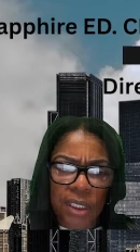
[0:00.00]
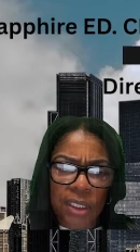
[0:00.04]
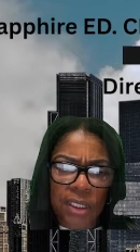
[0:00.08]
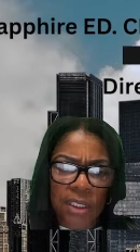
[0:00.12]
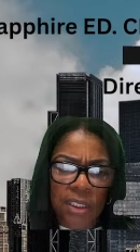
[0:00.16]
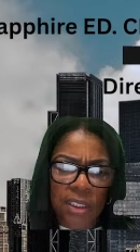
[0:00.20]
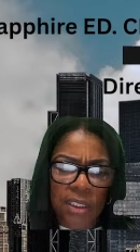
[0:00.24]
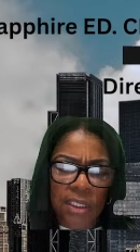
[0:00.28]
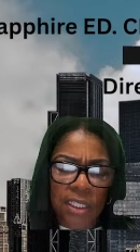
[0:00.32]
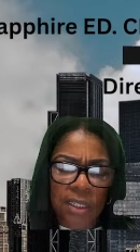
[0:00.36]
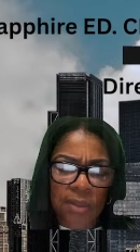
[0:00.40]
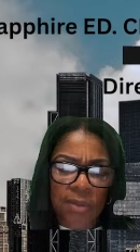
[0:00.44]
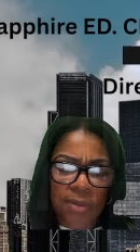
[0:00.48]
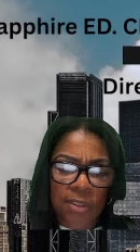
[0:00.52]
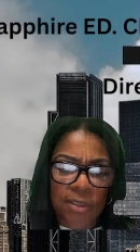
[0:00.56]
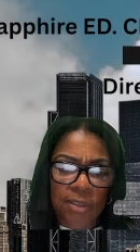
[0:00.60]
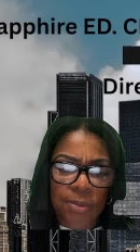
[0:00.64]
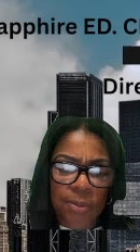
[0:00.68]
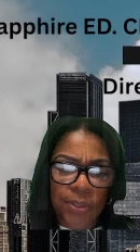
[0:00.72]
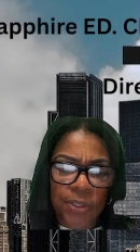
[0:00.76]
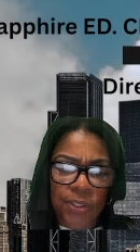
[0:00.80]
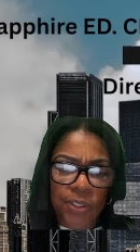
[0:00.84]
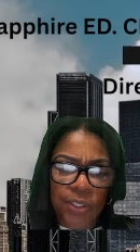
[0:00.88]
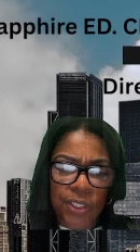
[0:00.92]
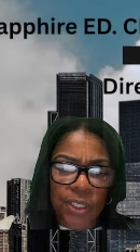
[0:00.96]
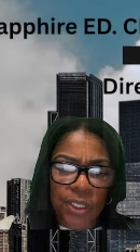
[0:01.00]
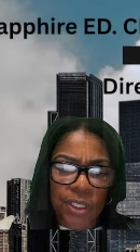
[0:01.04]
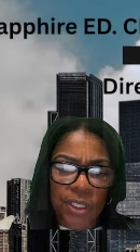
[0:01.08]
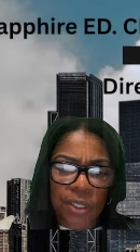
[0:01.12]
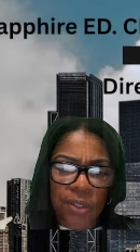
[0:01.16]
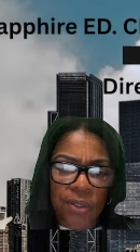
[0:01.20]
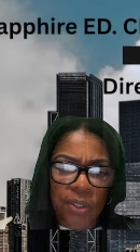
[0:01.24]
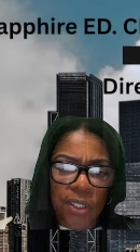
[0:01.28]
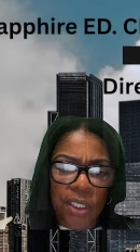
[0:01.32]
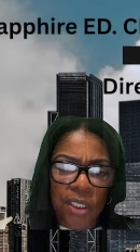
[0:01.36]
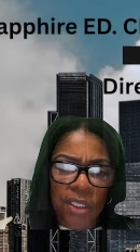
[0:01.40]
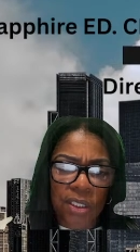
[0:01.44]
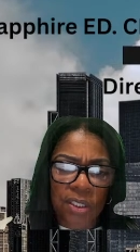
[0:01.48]
Established patient.
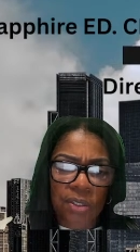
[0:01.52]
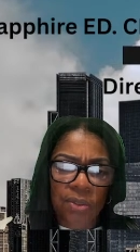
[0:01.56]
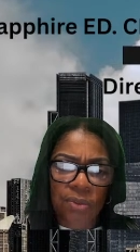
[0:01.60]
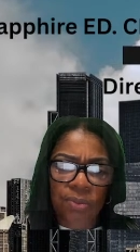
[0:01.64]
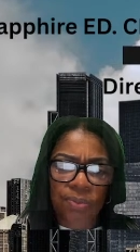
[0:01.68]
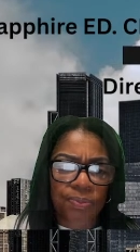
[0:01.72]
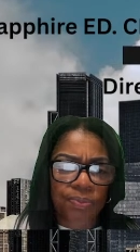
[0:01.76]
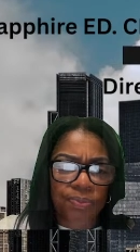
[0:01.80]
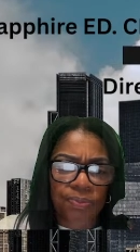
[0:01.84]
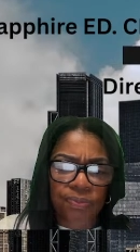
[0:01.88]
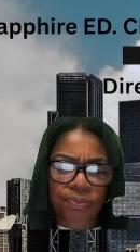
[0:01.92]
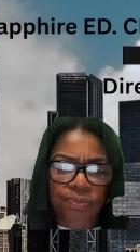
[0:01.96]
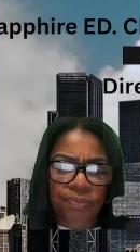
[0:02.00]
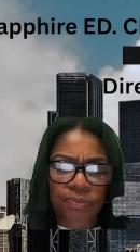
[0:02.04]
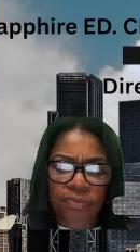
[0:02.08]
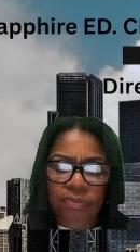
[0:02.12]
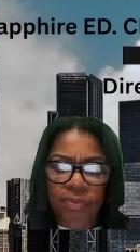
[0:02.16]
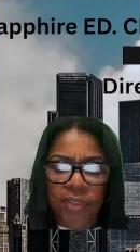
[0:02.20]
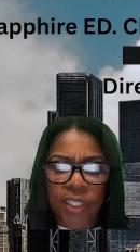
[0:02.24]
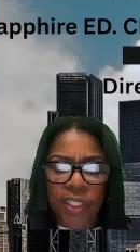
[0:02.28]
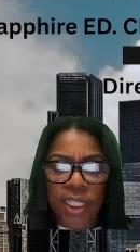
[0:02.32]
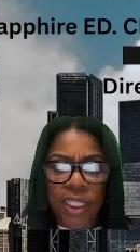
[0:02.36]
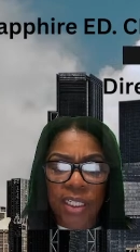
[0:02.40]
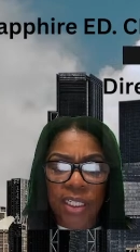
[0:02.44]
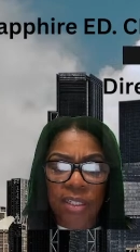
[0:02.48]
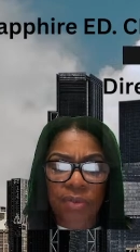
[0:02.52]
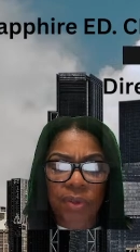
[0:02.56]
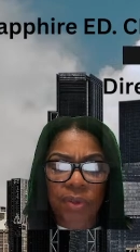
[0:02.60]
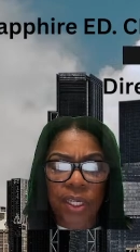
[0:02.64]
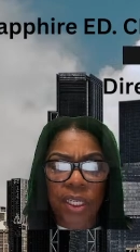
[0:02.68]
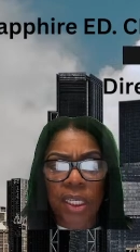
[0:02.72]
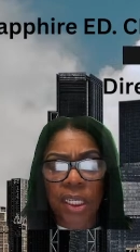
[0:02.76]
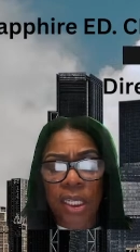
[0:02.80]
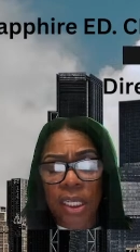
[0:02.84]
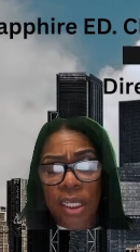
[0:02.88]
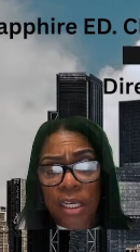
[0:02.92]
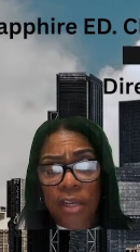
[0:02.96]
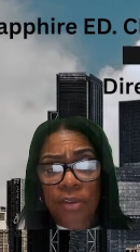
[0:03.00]
Okay, so at any rate,
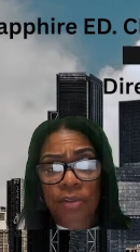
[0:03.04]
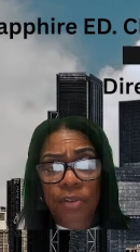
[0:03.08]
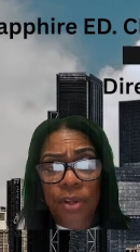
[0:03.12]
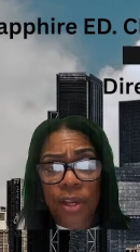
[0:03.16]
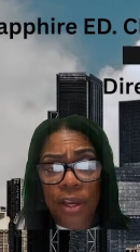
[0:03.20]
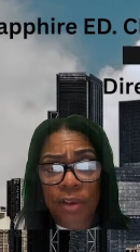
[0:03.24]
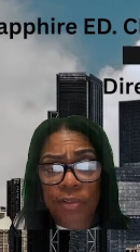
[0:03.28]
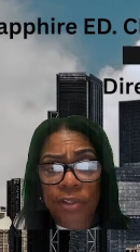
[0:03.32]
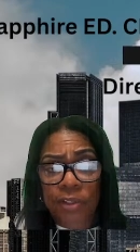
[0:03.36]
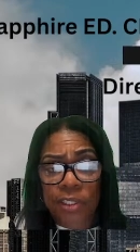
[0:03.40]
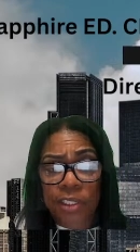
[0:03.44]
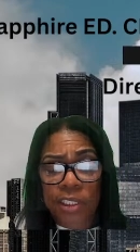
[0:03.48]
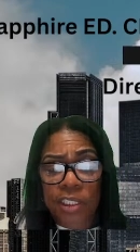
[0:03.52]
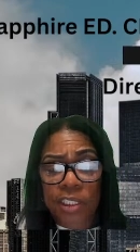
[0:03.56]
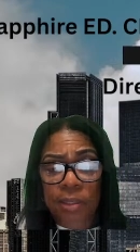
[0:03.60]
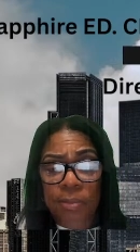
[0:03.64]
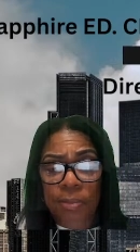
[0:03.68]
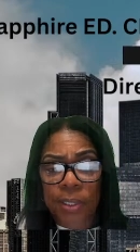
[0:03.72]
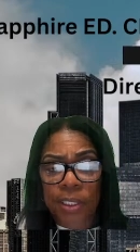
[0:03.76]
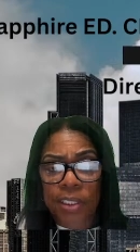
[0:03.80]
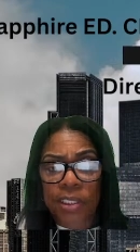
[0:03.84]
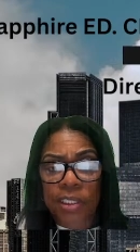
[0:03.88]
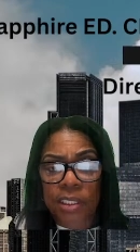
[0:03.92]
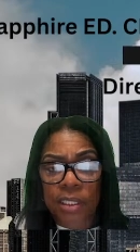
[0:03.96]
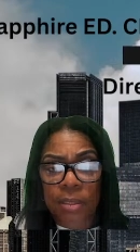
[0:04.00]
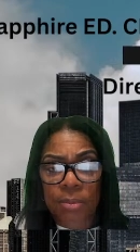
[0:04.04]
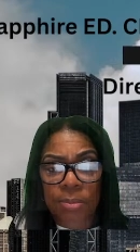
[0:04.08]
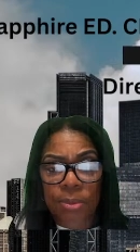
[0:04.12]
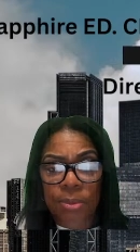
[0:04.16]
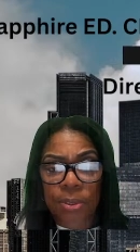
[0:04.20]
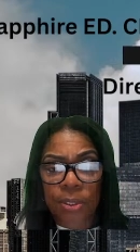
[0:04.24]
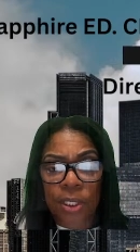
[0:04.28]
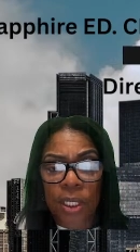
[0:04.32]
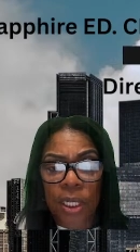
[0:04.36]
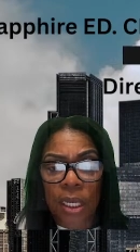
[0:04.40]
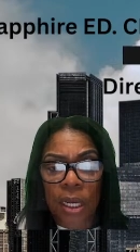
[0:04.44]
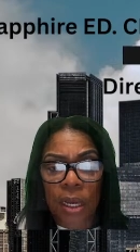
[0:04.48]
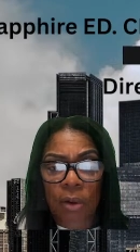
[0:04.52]
if you have your step-by-step book,
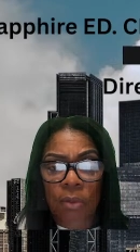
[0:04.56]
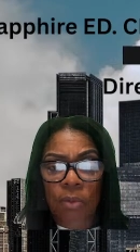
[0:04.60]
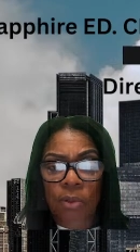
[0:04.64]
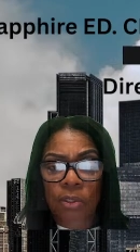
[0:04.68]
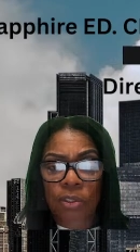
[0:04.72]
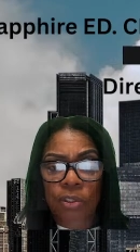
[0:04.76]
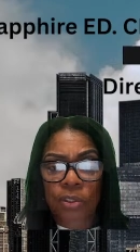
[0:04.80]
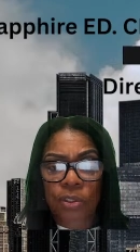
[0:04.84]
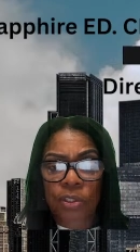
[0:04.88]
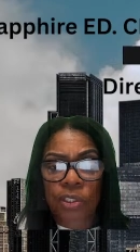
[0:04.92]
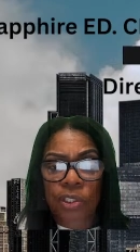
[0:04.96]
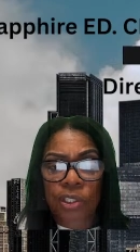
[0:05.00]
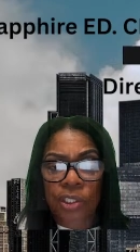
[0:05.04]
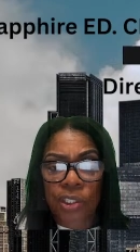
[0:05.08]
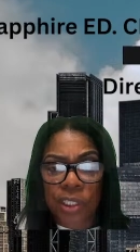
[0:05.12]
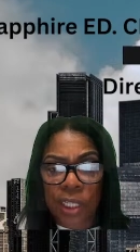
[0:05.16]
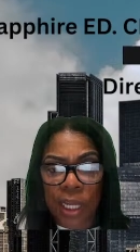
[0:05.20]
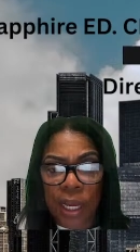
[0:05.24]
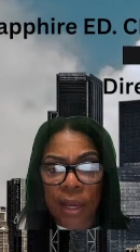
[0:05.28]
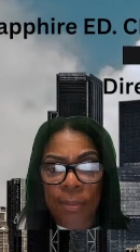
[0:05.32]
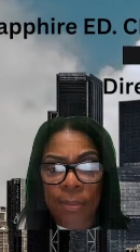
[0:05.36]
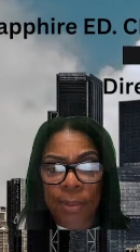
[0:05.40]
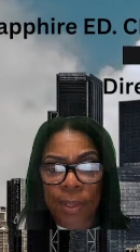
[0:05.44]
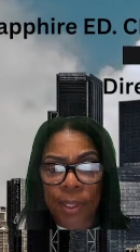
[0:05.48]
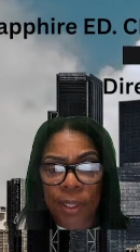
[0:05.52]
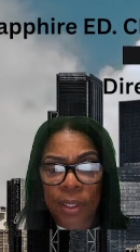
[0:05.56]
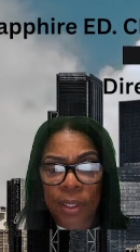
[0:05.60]
I want you to stop